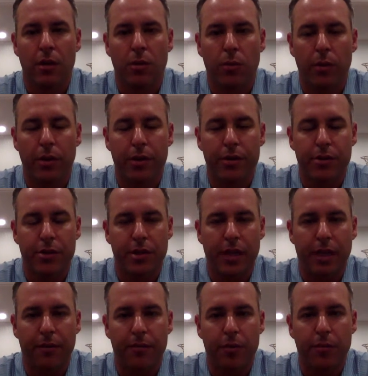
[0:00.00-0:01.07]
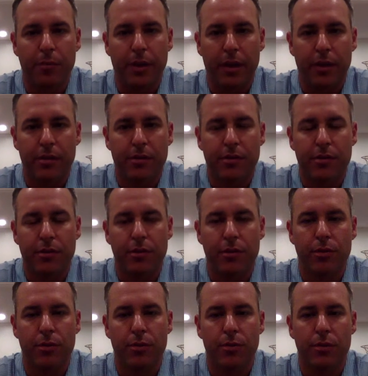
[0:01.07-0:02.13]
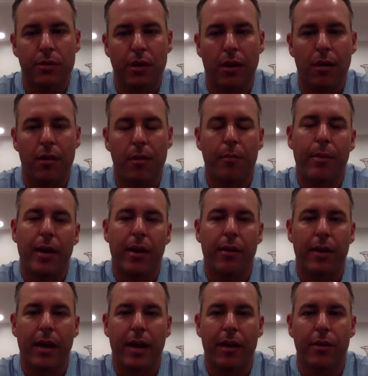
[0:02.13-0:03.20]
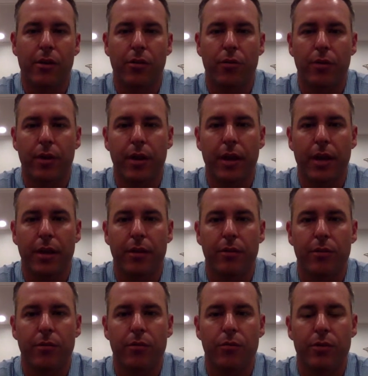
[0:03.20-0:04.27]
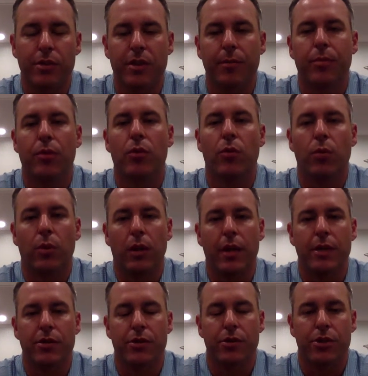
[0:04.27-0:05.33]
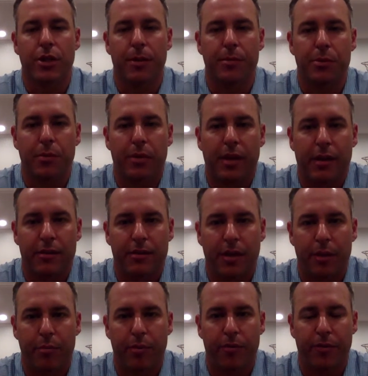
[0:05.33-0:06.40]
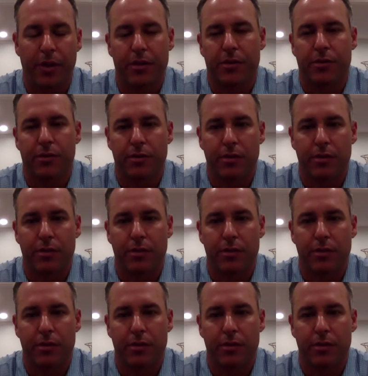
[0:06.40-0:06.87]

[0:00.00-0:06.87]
Wanted to just take a few minutes to talk about how to create reciprocal relationships with outside professionals.